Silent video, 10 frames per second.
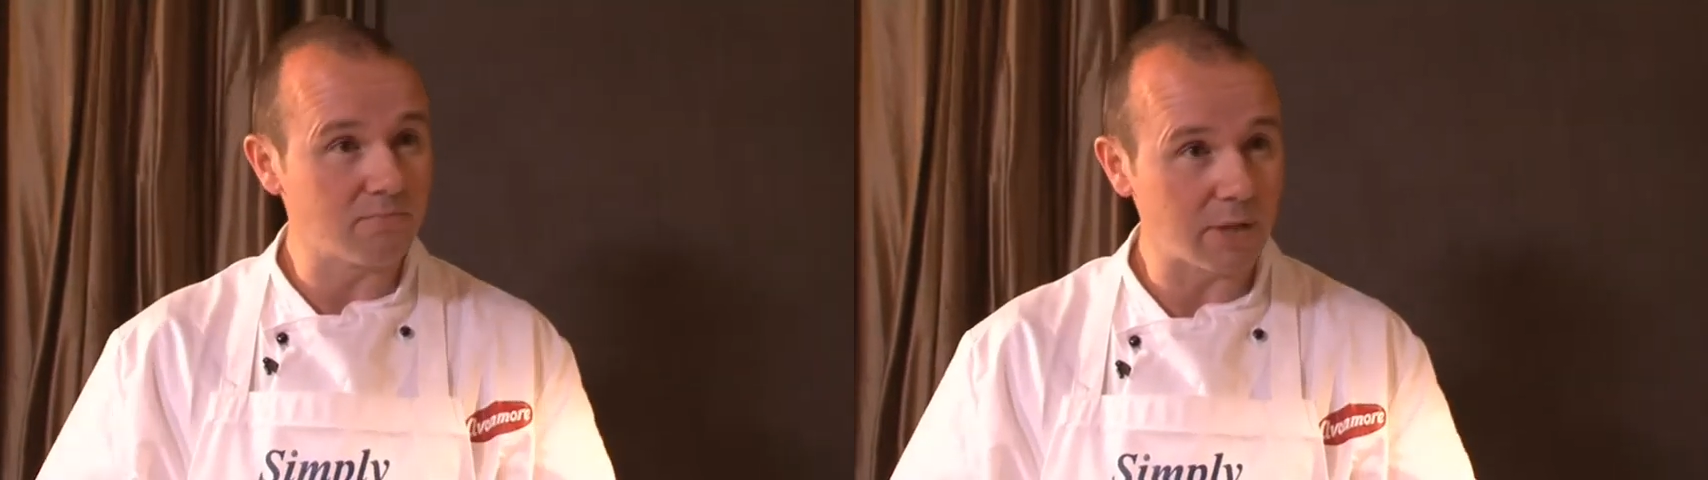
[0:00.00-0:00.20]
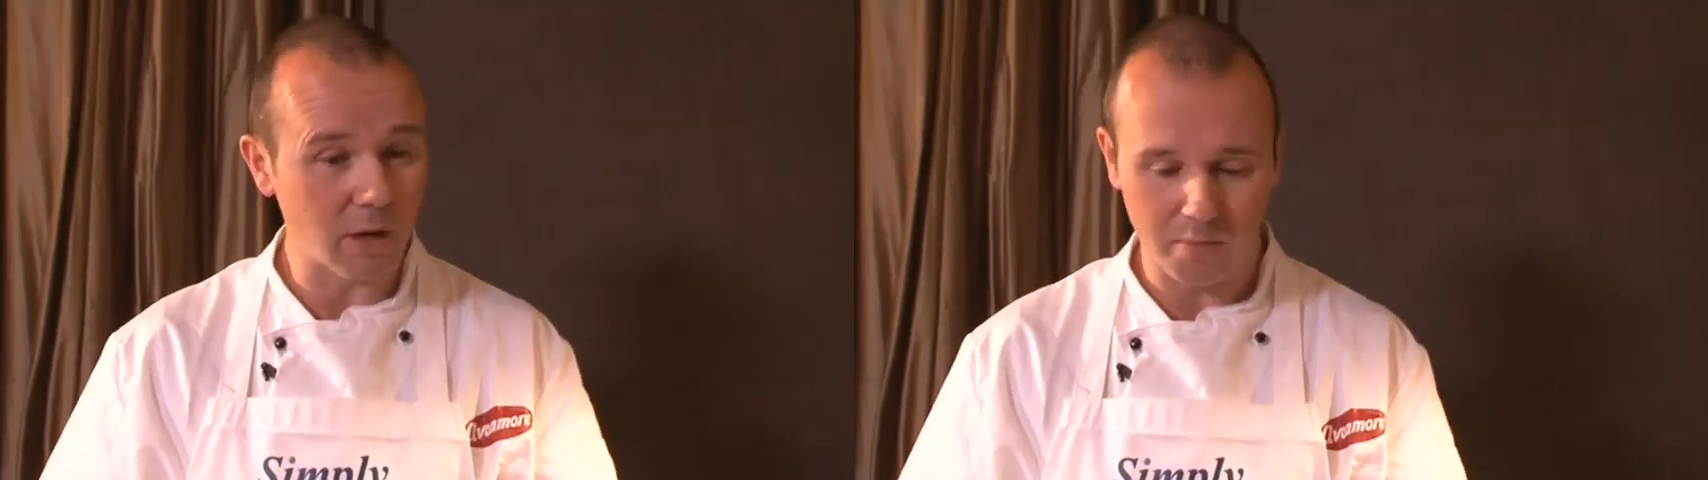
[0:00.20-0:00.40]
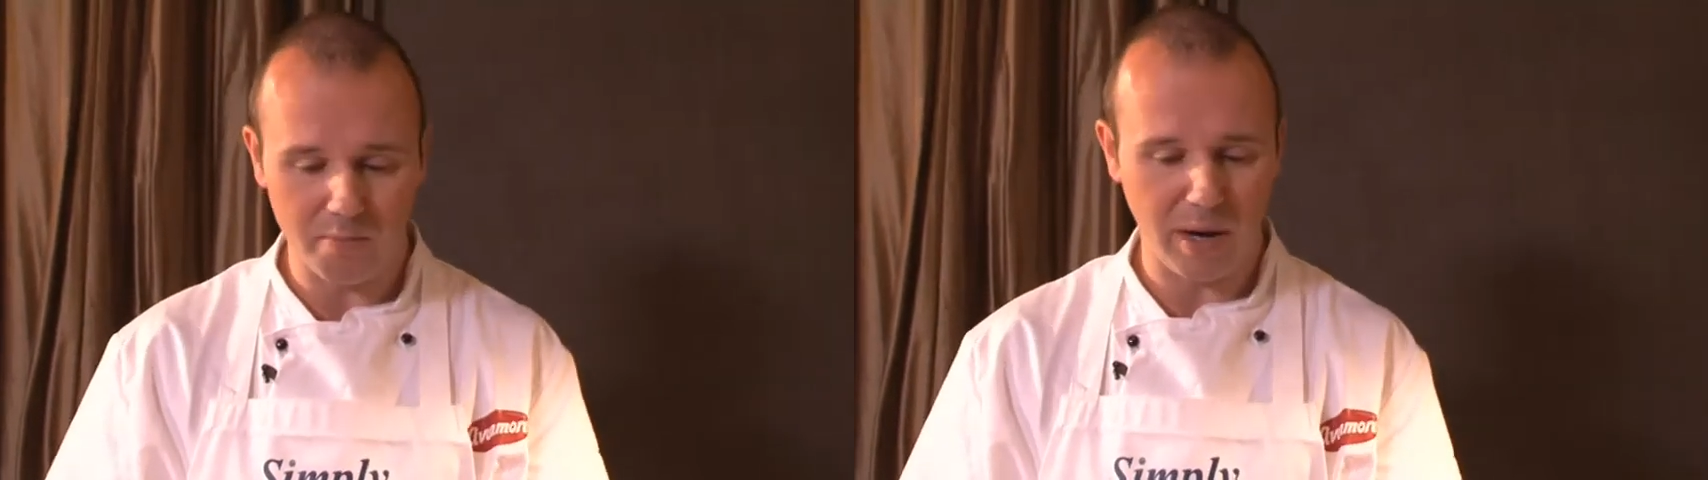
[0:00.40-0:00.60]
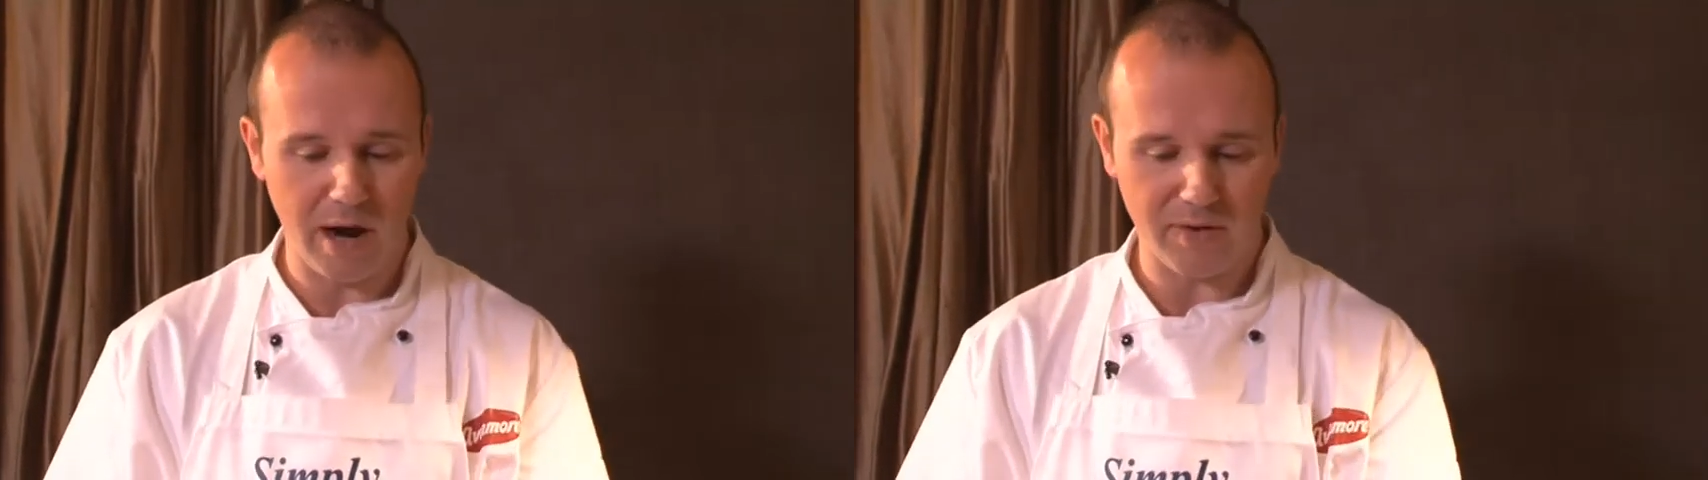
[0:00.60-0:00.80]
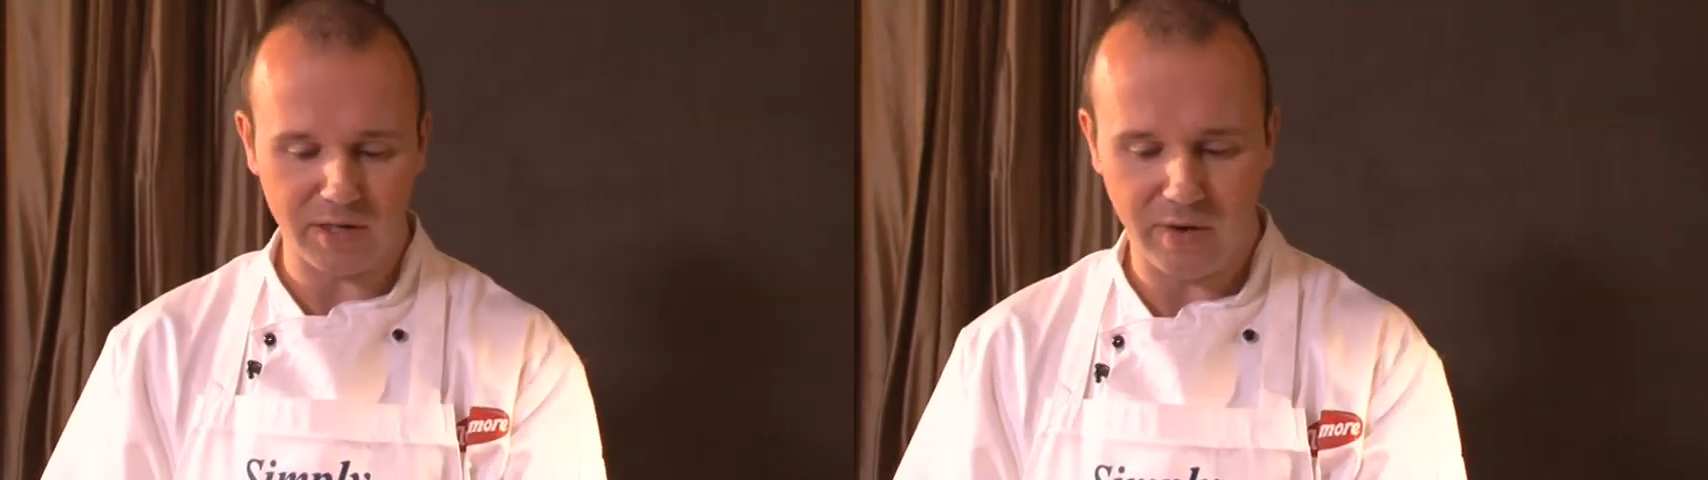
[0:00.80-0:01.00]
you know,
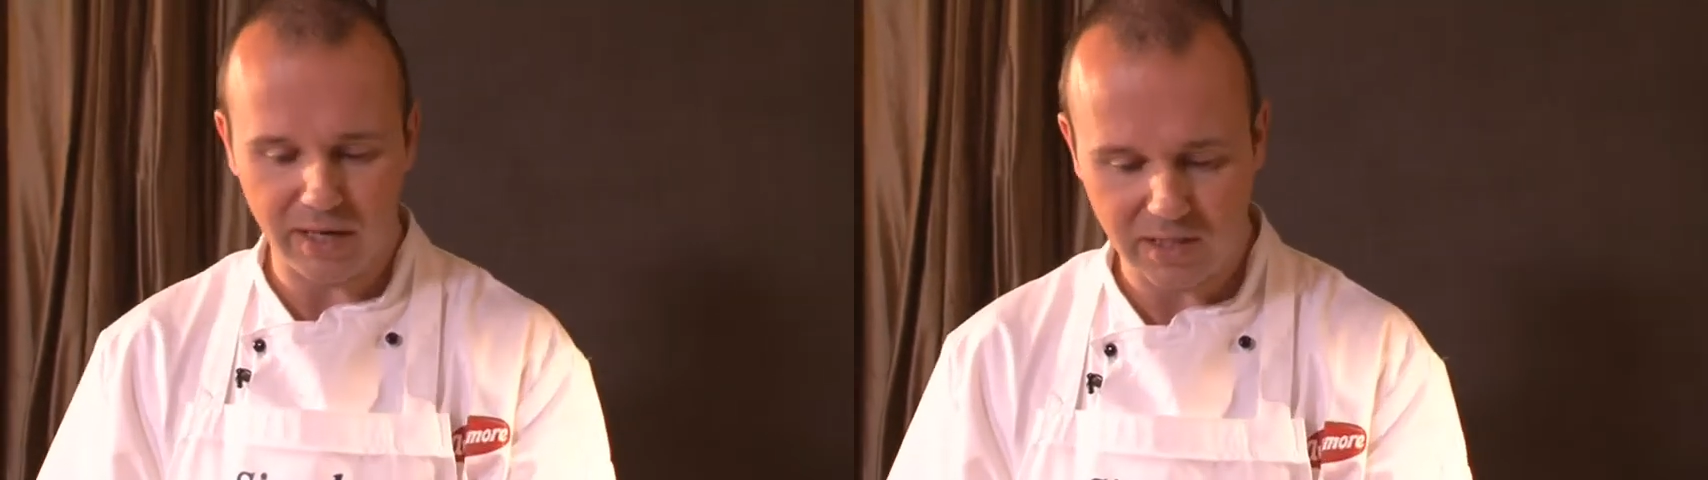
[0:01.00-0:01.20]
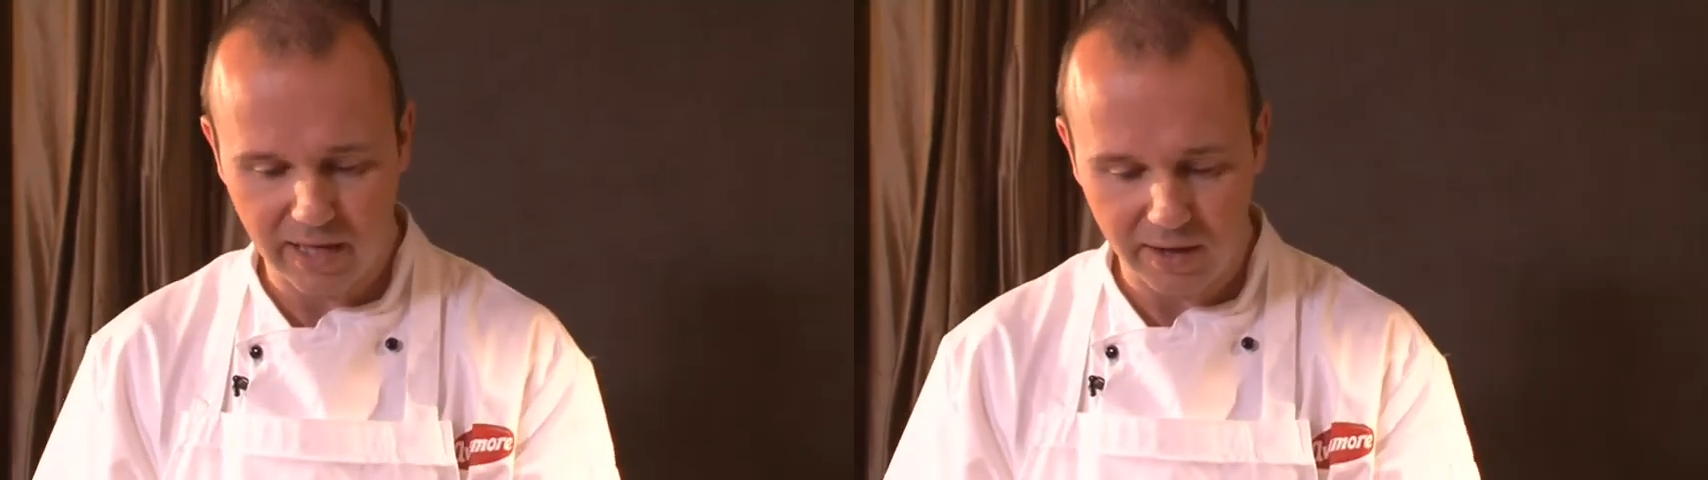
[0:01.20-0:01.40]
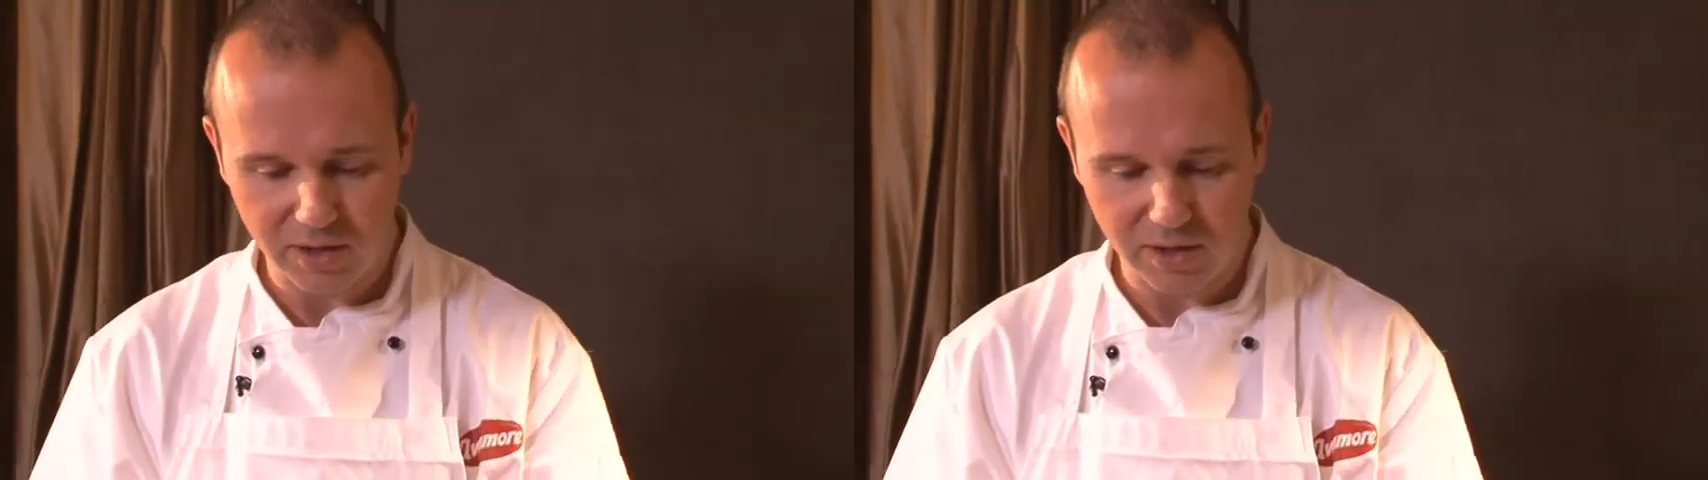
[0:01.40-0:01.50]
perfect ingredients together.